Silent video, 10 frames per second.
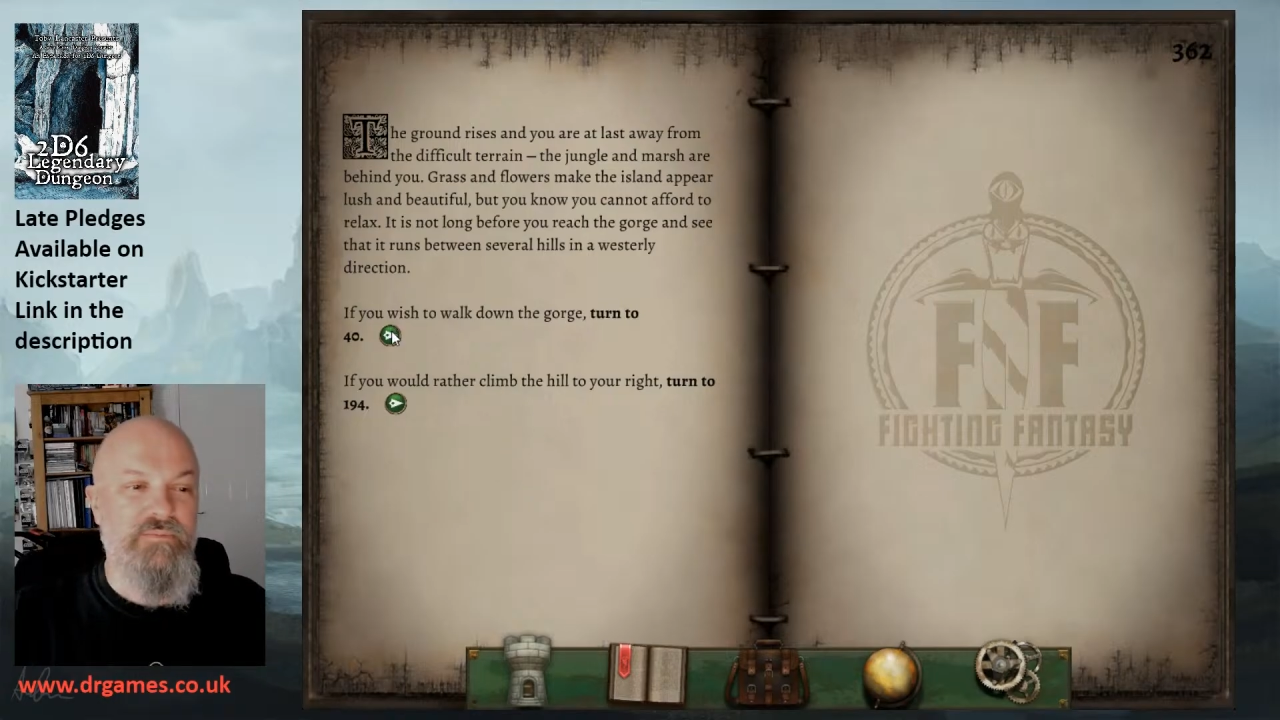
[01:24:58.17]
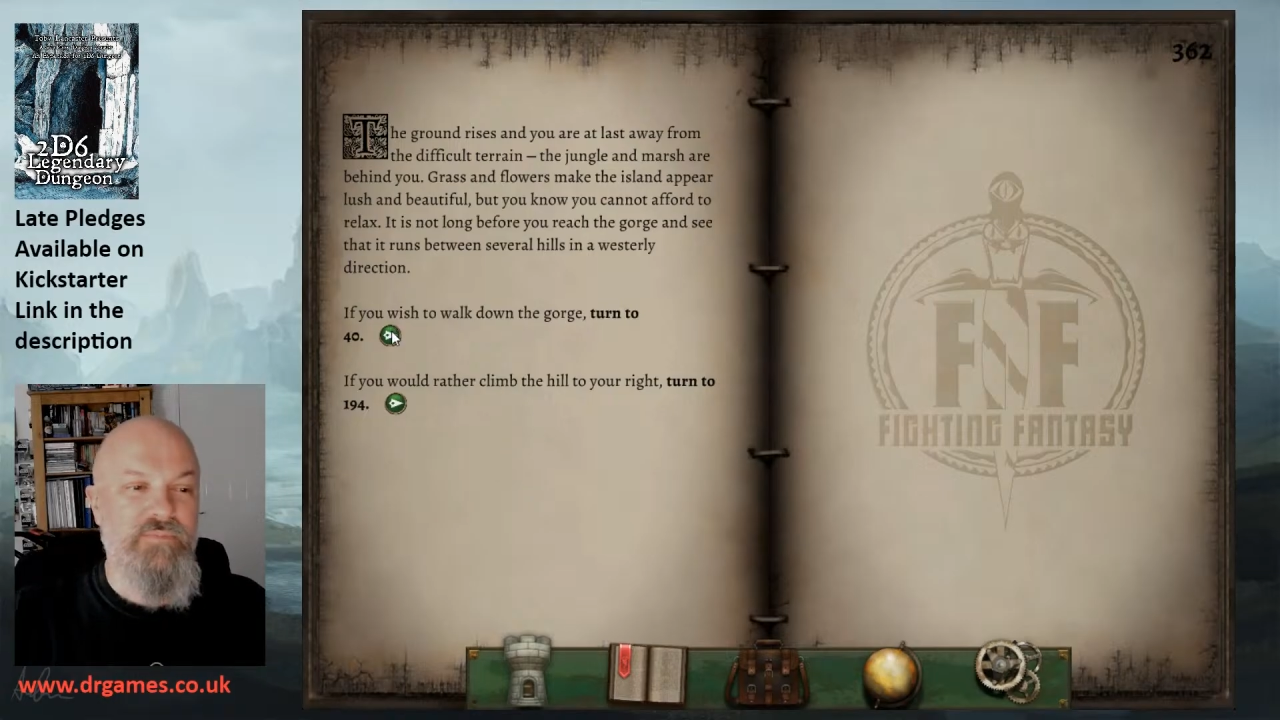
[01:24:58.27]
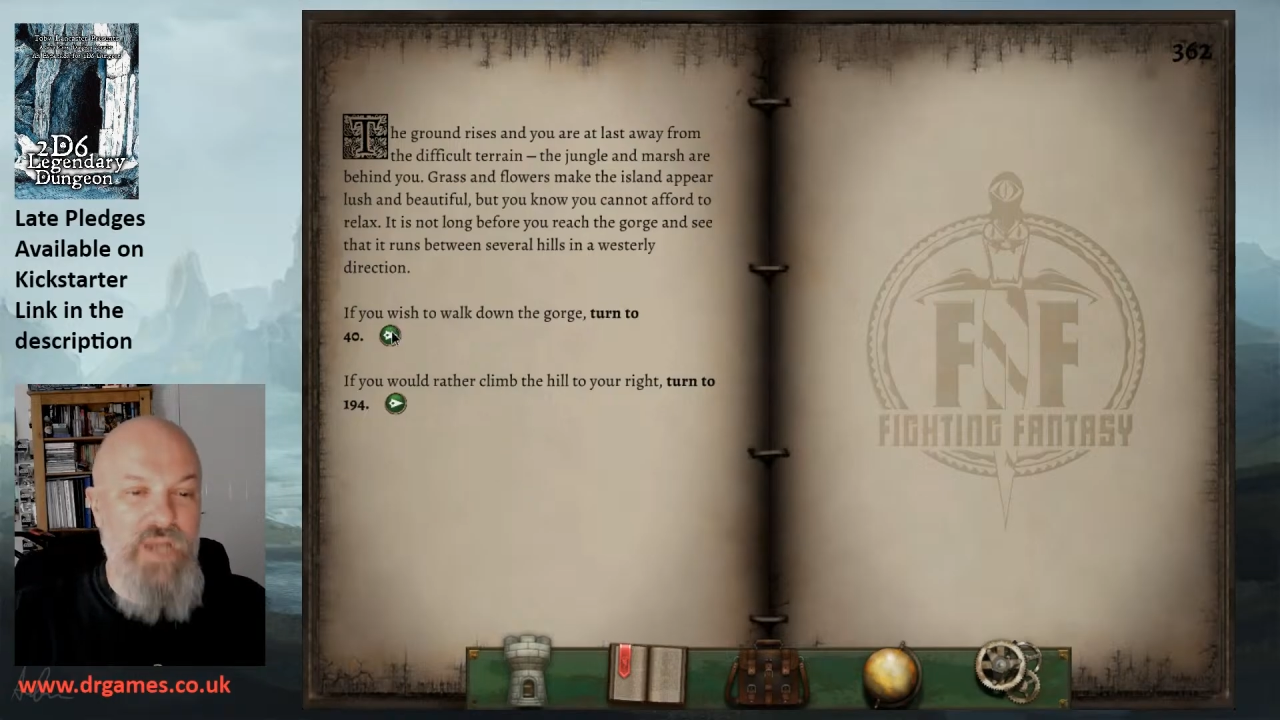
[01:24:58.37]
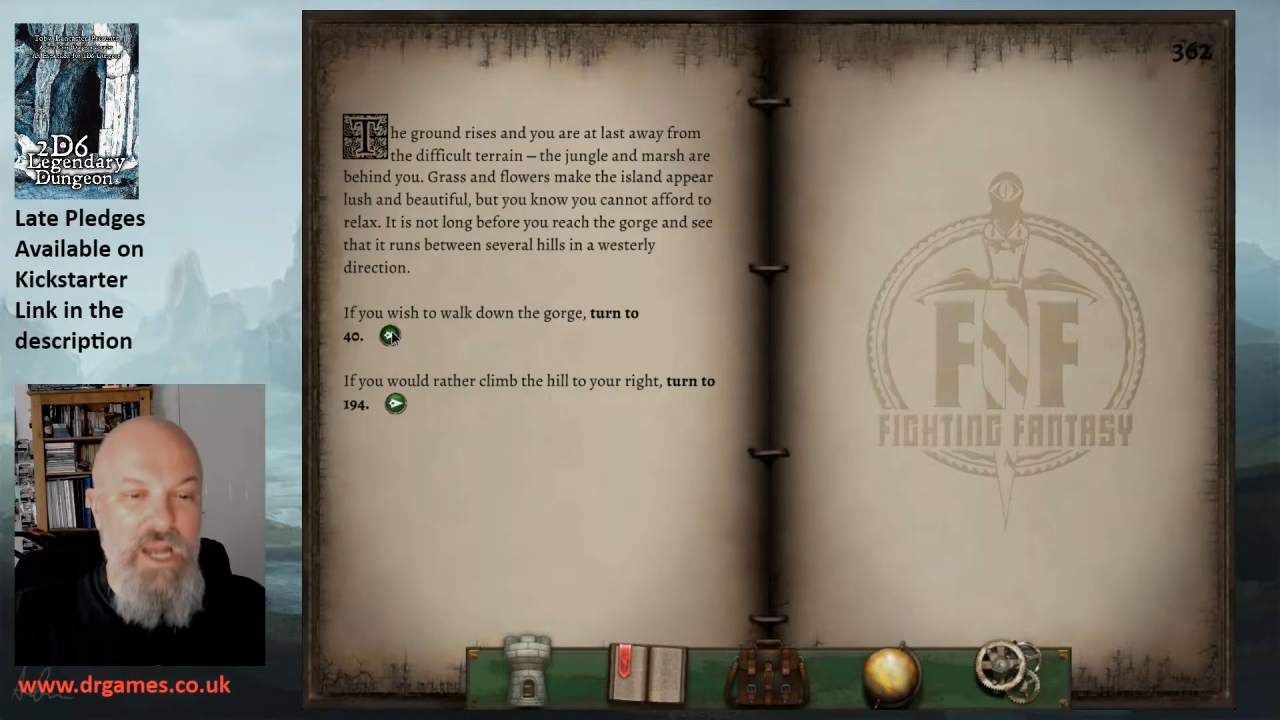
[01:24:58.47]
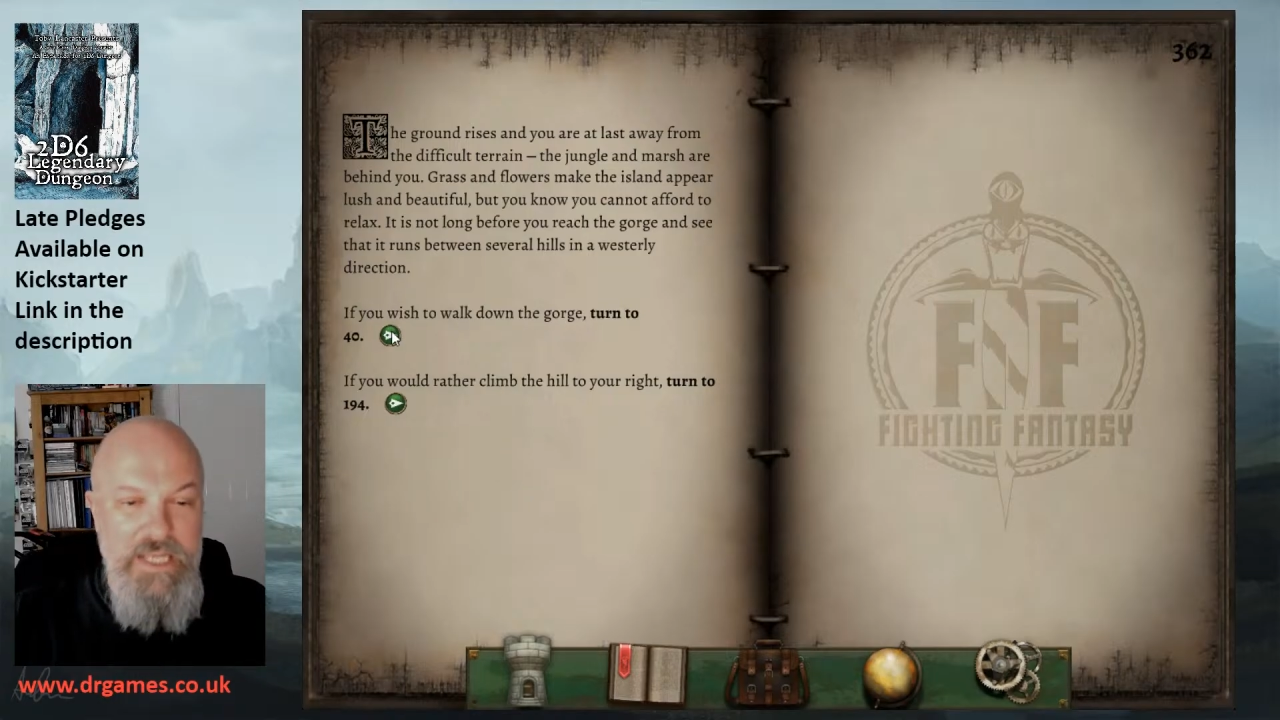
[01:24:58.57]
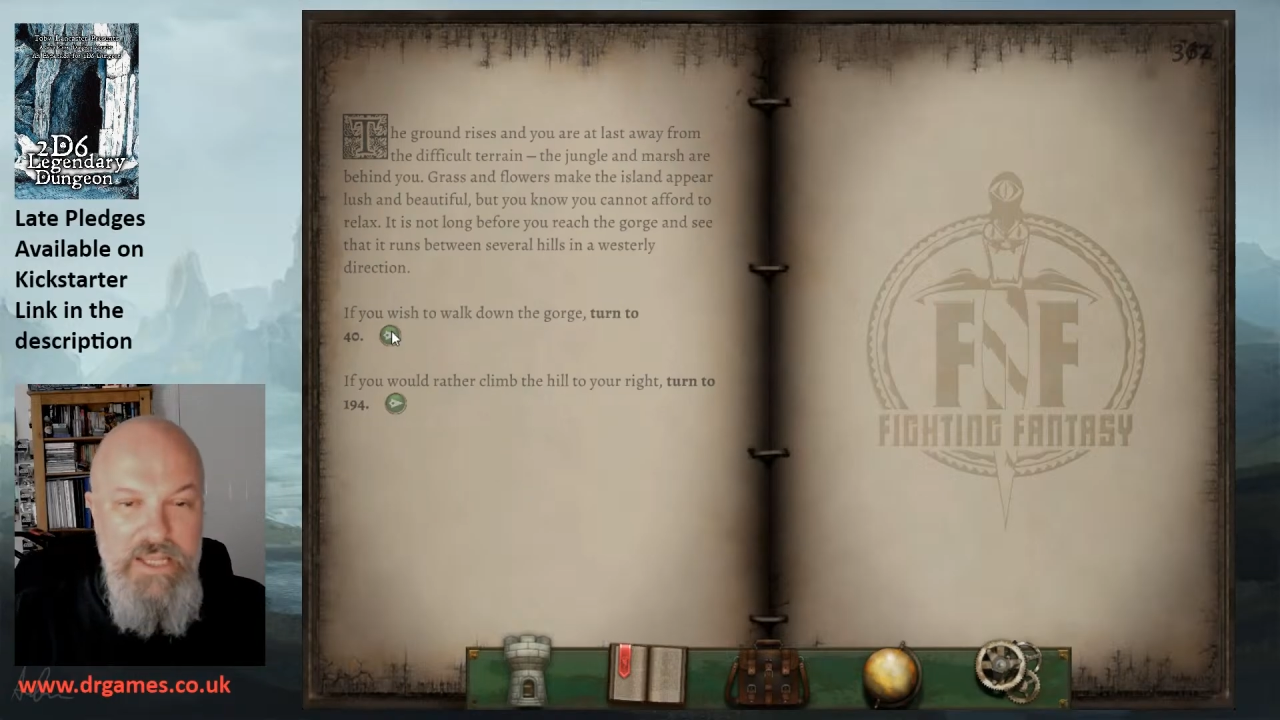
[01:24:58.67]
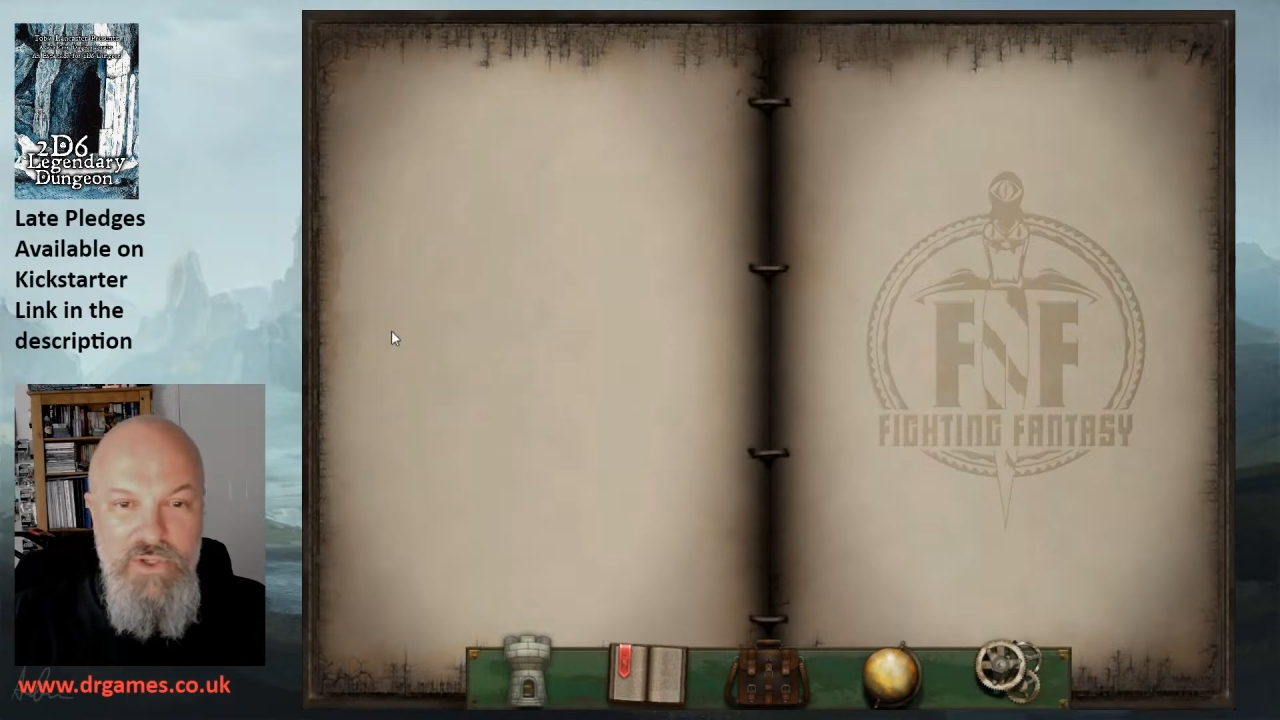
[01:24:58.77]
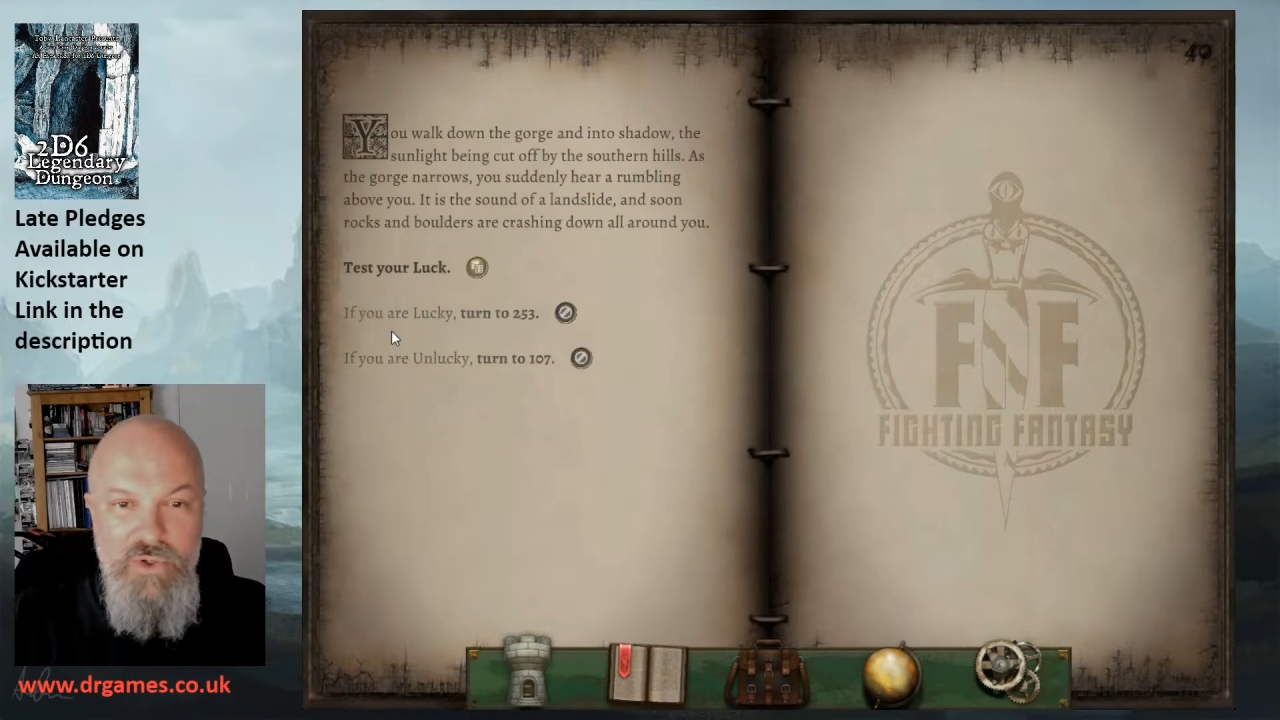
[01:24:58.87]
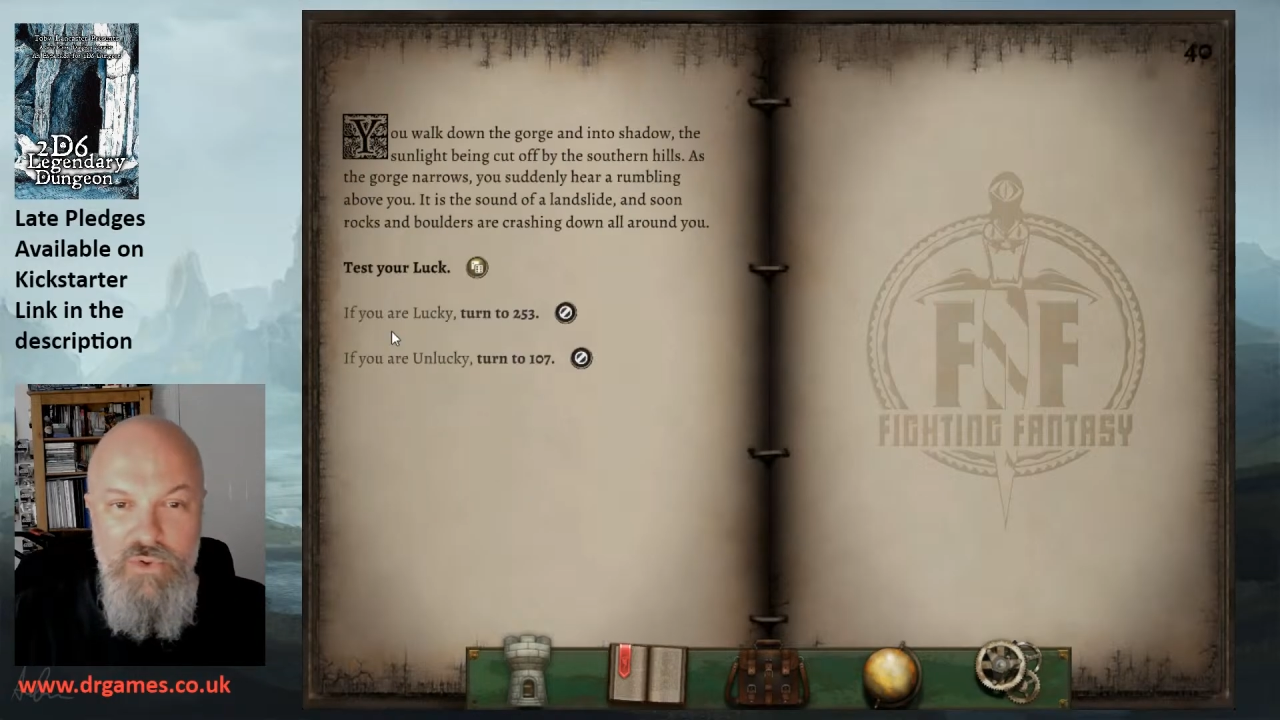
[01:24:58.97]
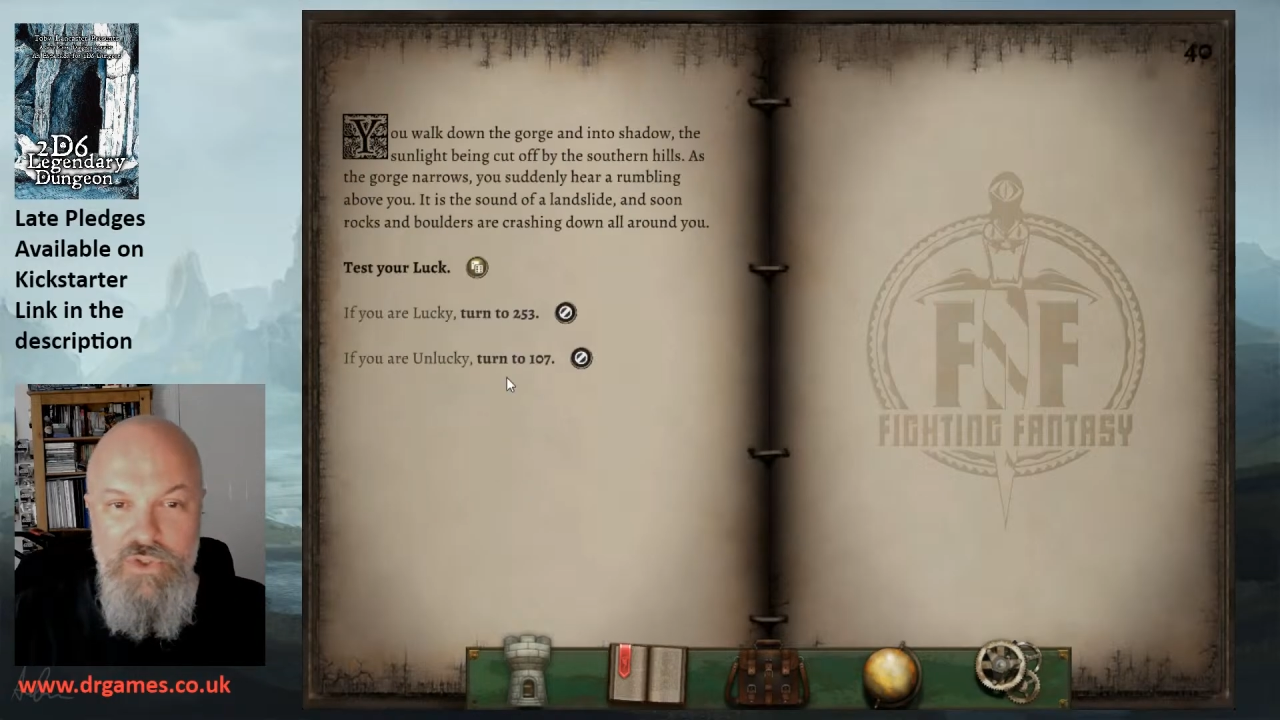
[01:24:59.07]
We're going down the
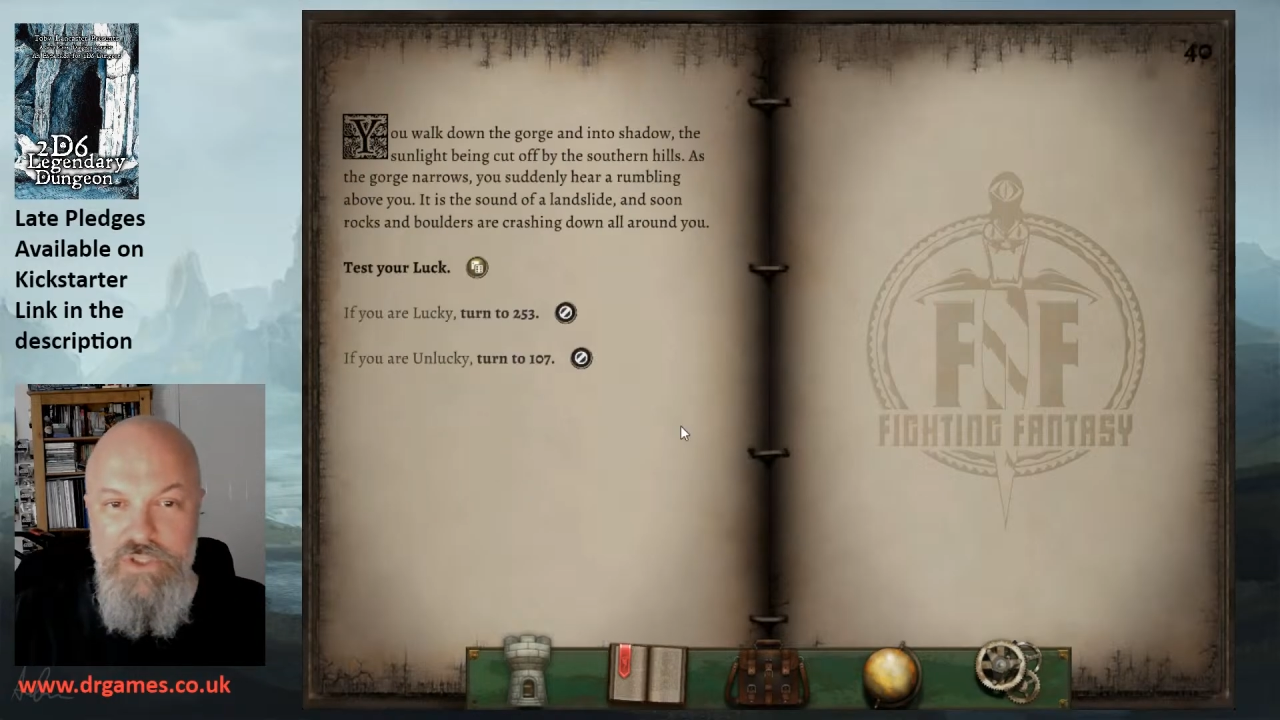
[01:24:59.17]
gorge.